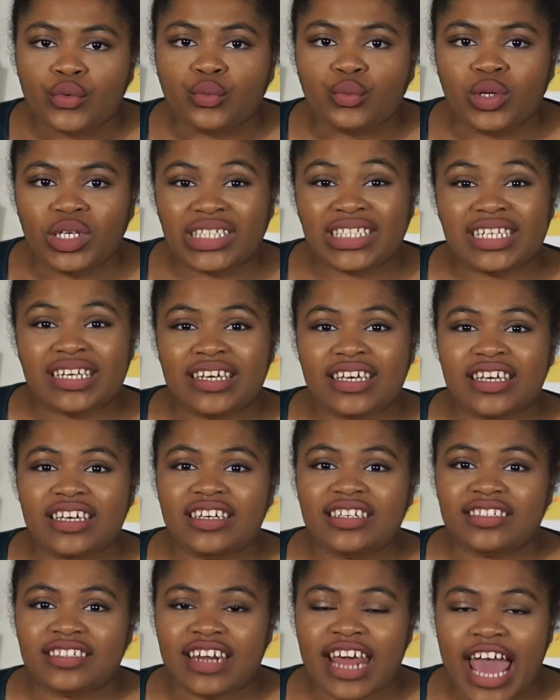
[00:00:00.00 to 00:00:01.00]

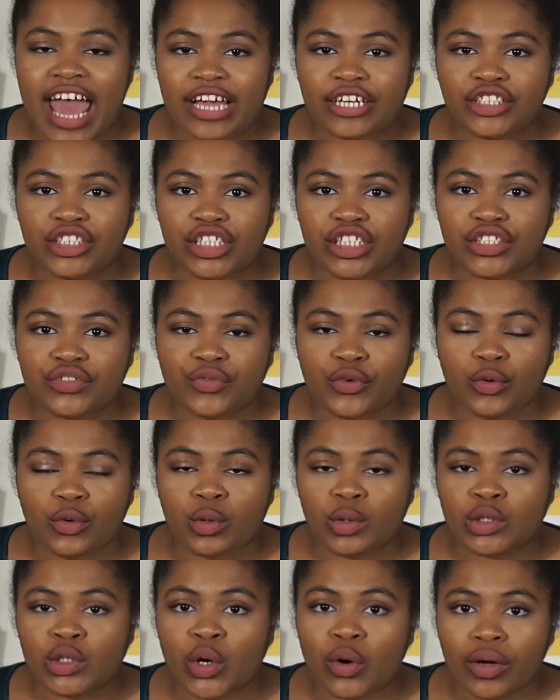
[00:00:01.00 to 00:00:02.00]
reasonings and actions for
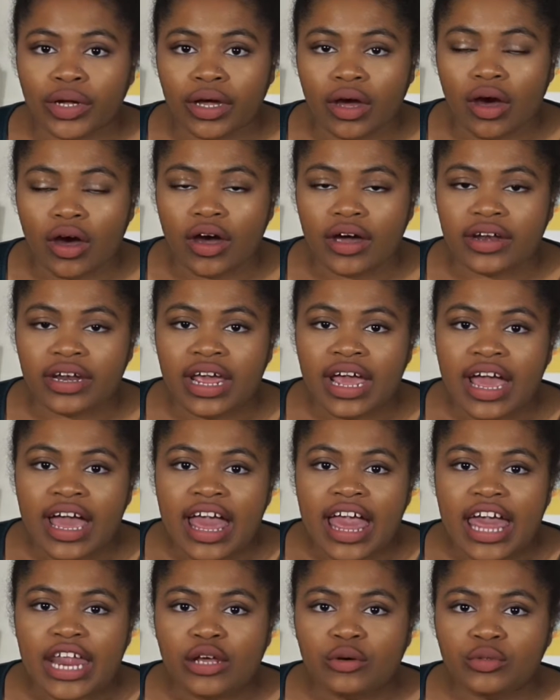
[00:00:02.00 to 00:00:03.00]
what was going on.
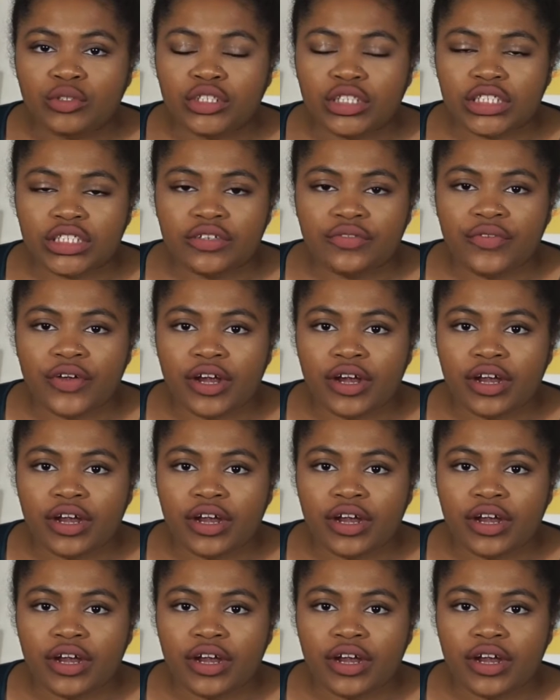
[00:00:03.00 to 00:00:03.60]
And it was just a